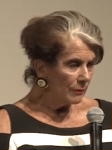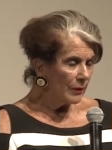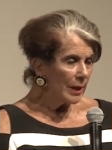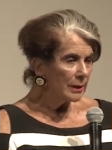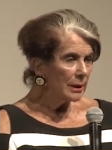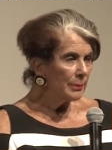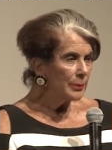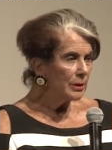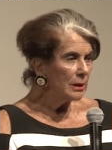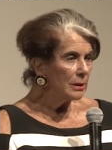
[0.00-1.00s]
of that
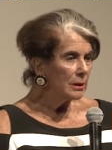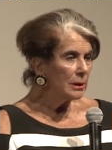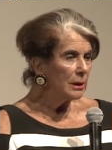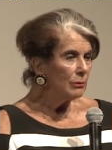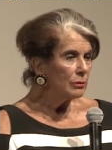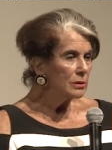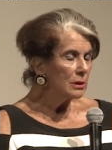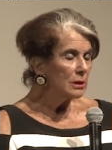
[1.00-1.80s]
company that he was an